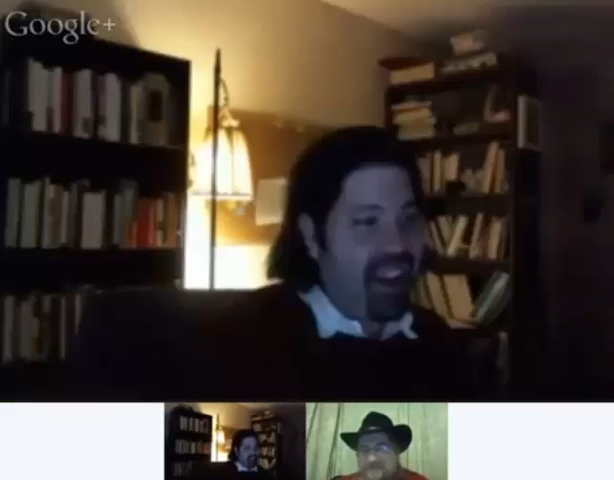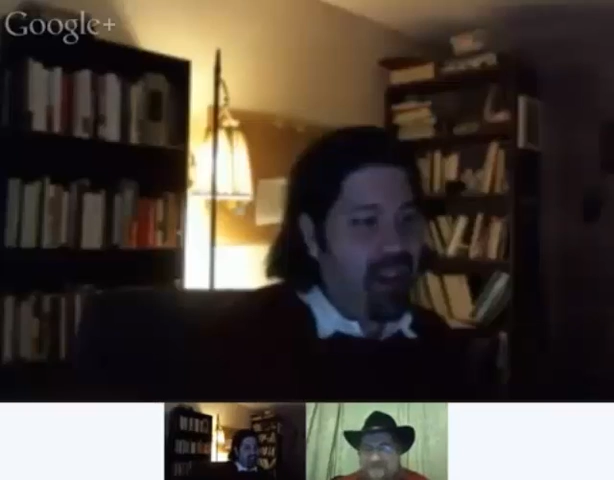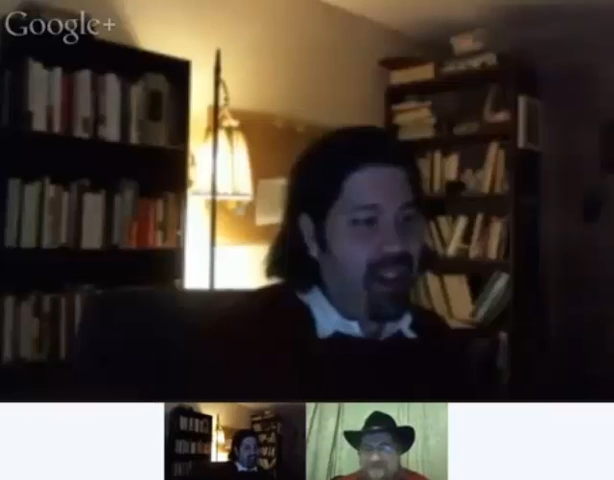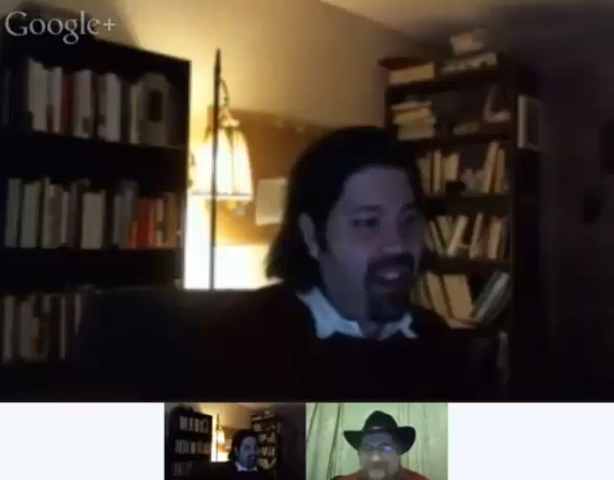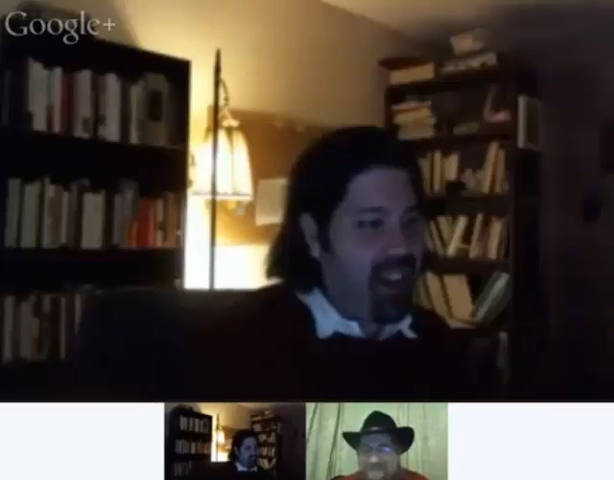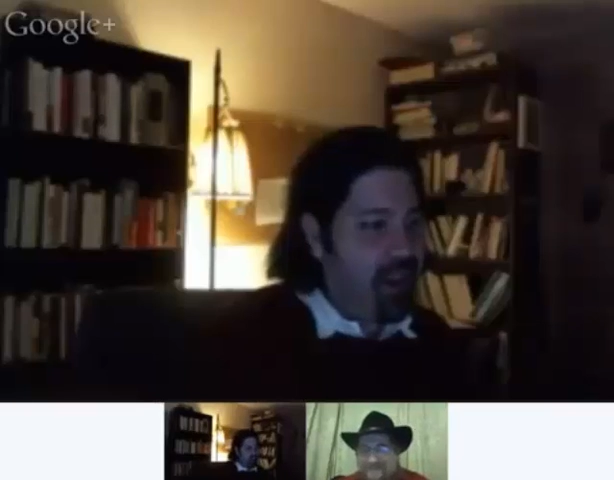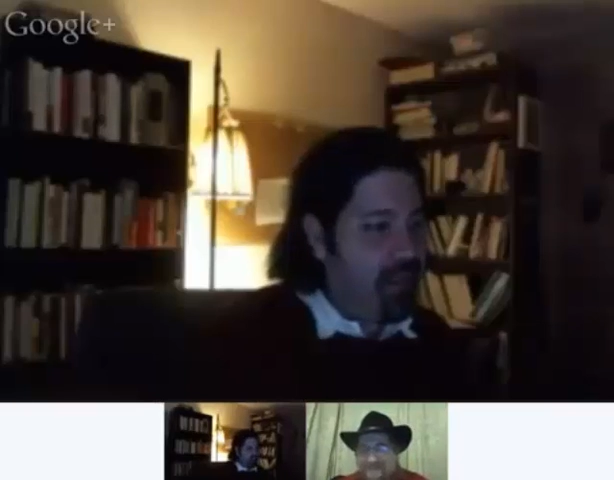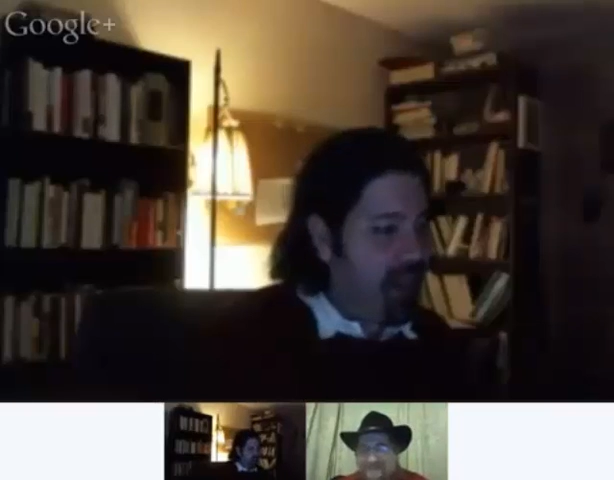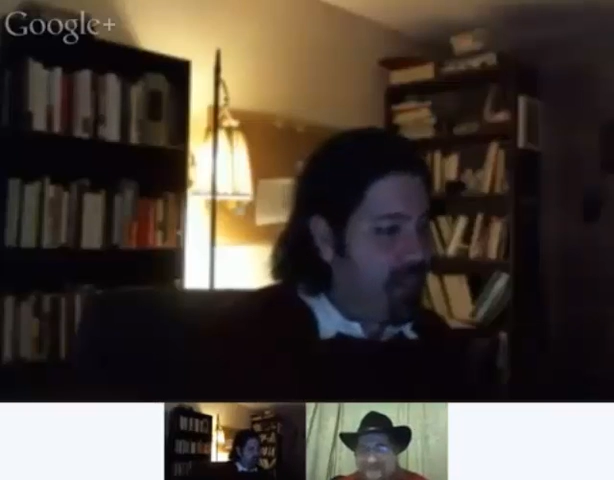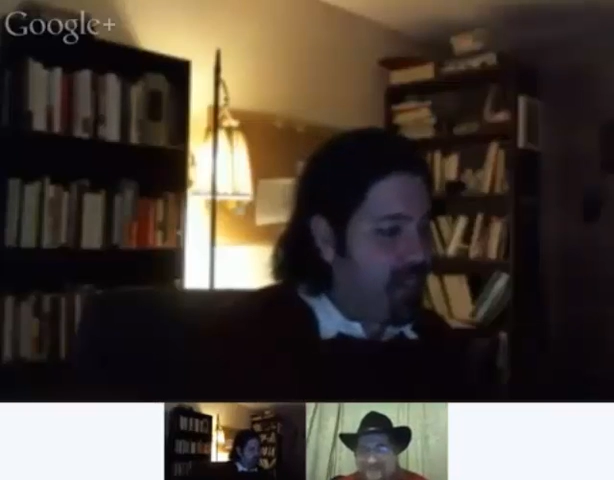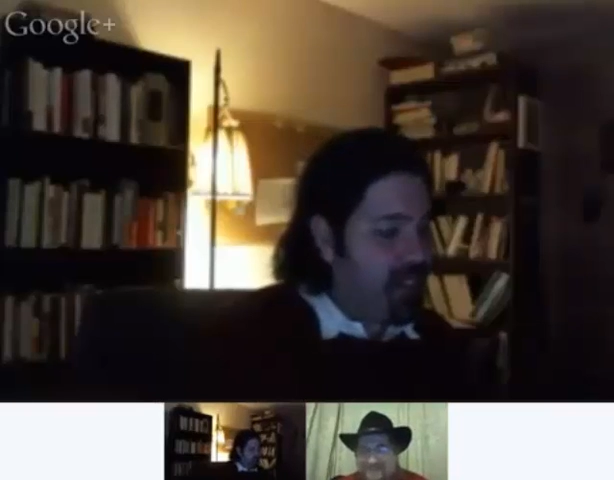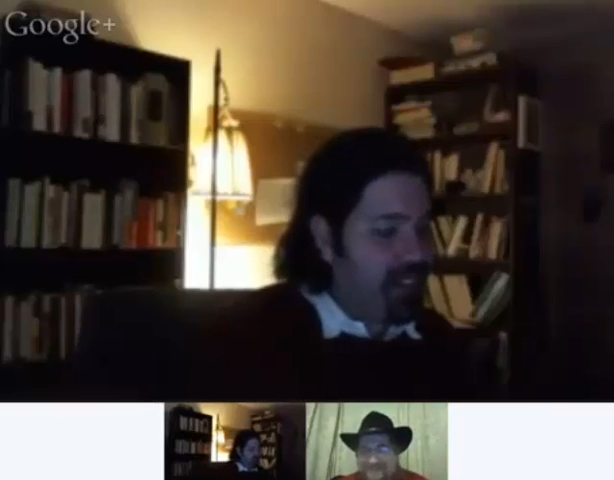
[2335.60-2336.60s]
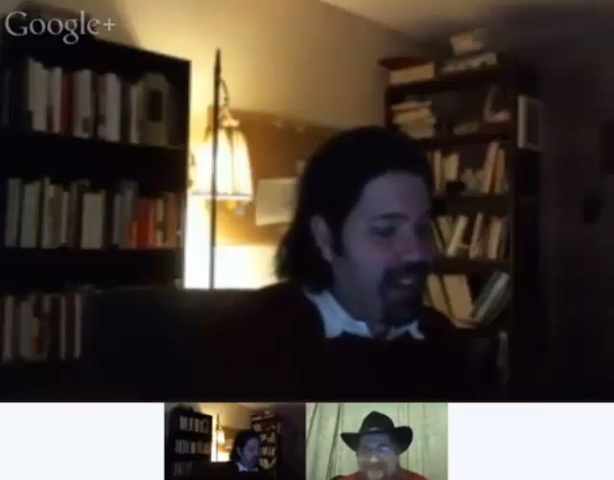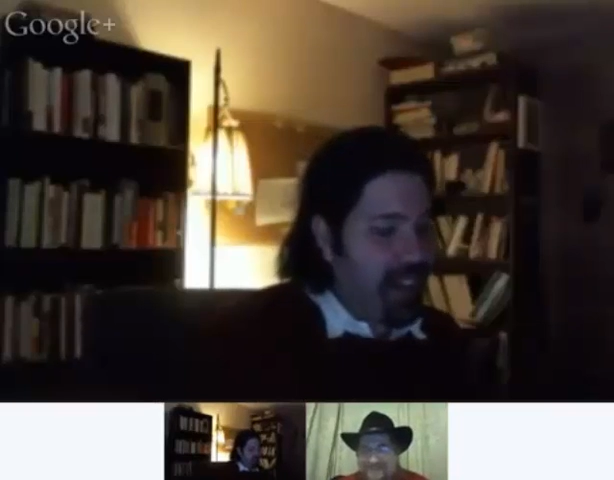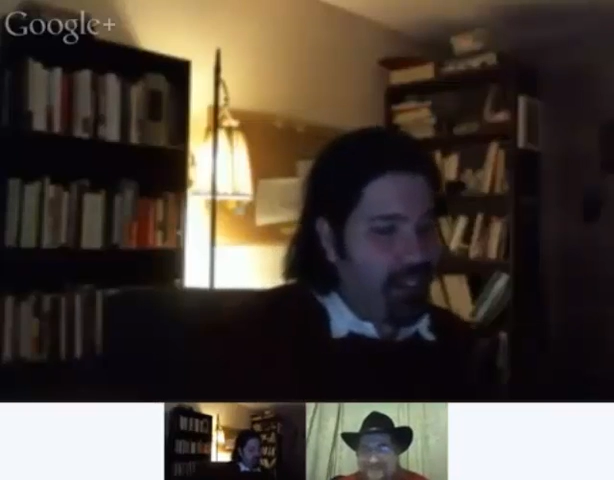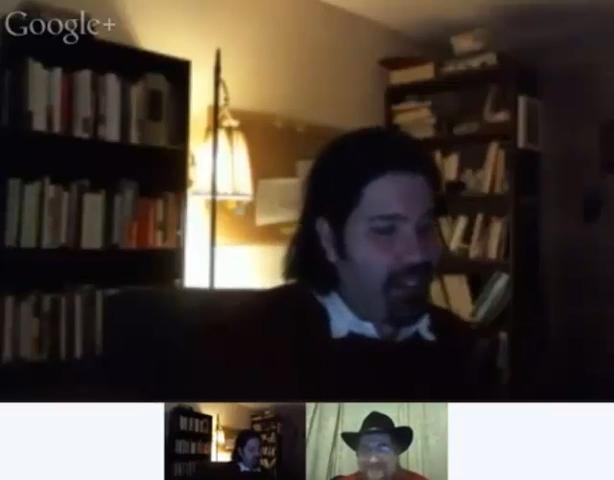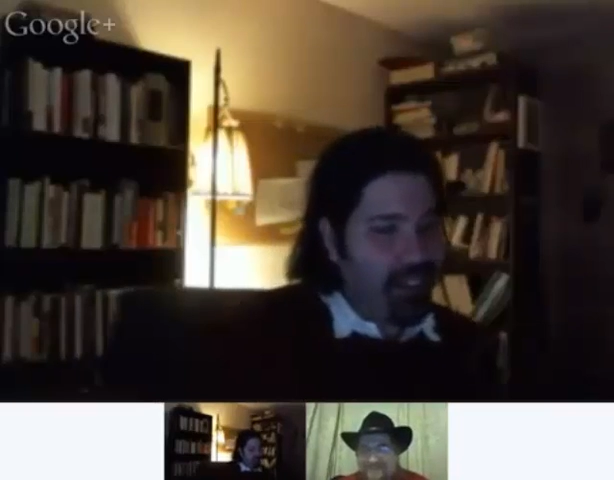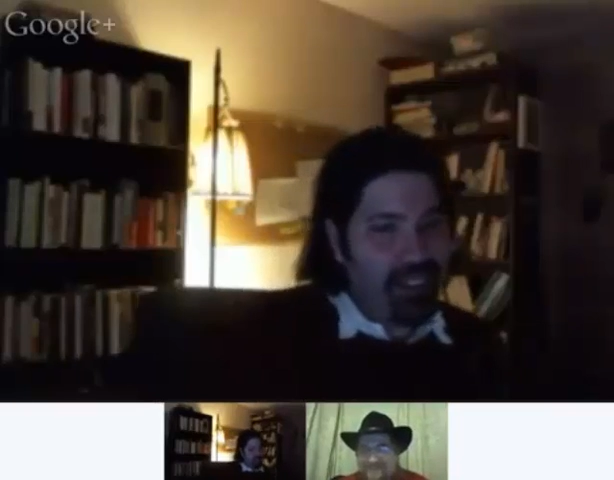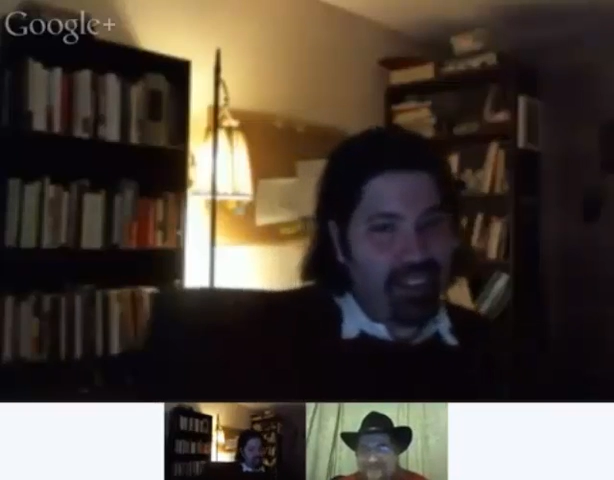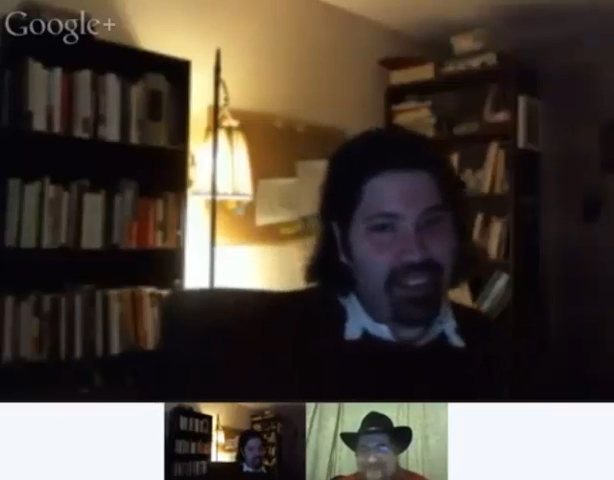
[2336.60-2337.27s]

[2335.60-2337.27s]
got money for Two Towers